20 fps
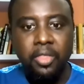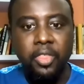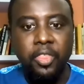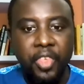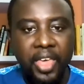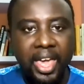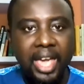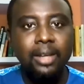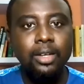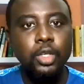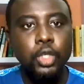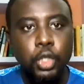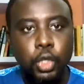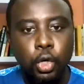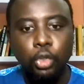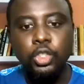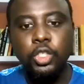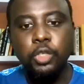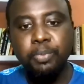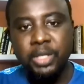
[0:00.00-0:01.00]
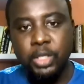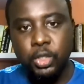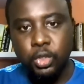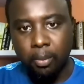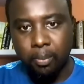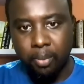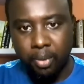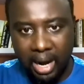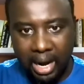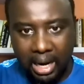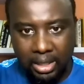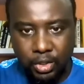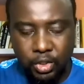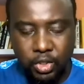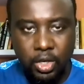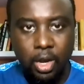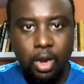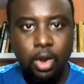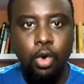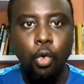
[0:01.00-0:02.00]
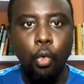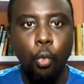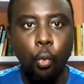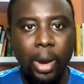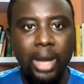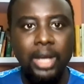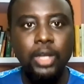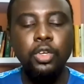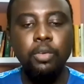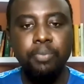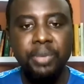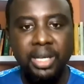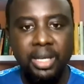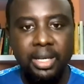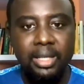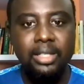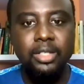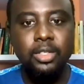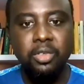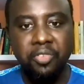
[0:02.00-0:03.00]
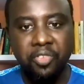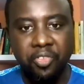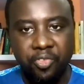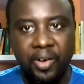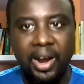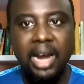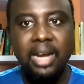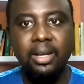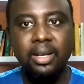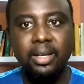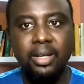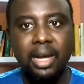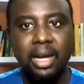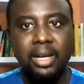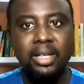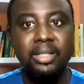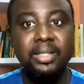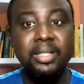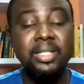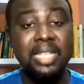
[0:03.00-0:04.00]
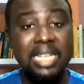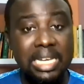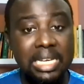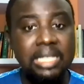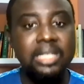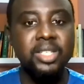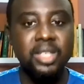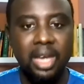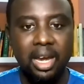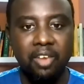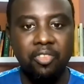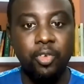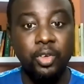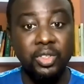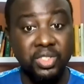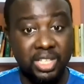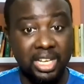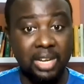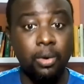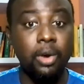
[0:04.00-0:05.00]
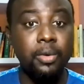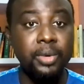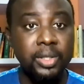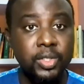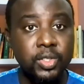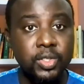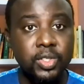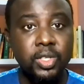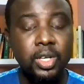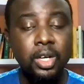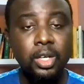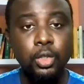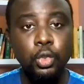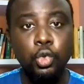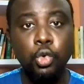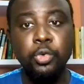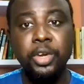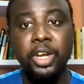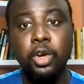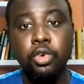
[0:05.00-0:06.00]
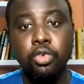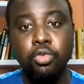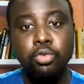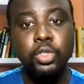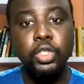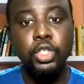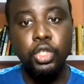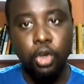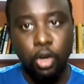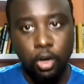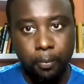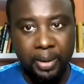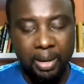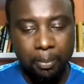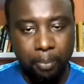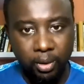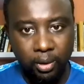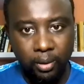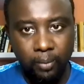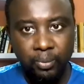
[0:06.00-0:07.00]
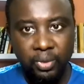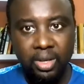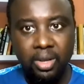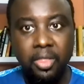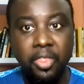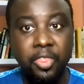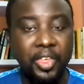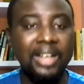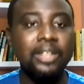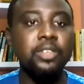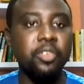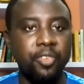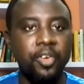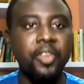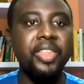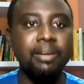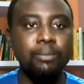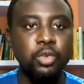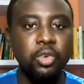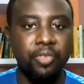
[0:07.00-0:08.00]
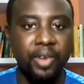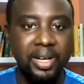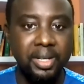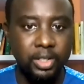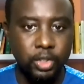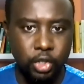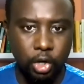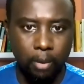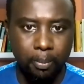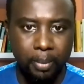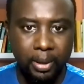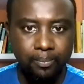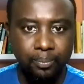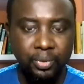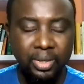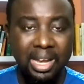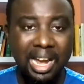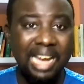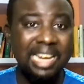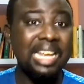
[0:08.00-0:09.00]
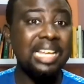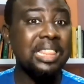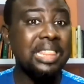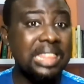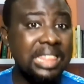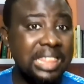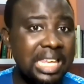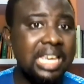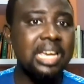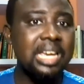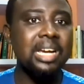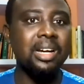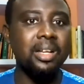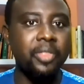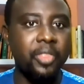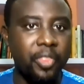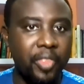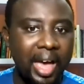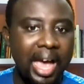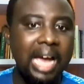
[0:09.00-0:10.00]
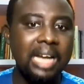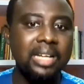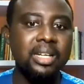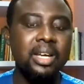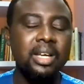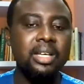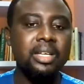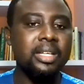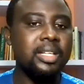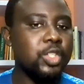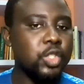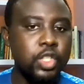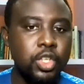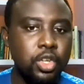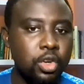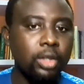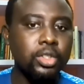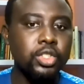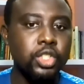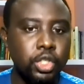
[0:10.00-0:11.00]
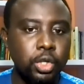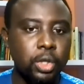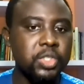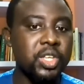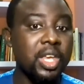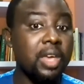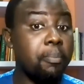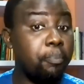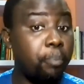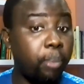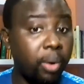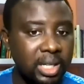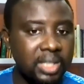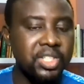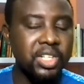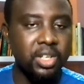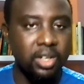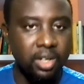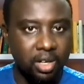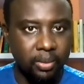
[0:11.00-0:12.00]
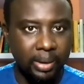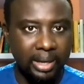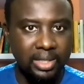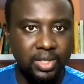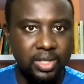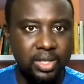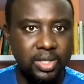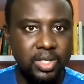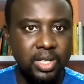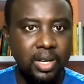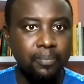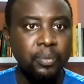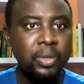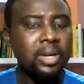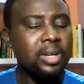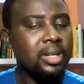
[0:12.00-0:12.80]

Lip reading: then don't be surprised when you begin to find that it is easier for terrorists to recruit young people than for them to find a job. And I think that is not just a political crisis.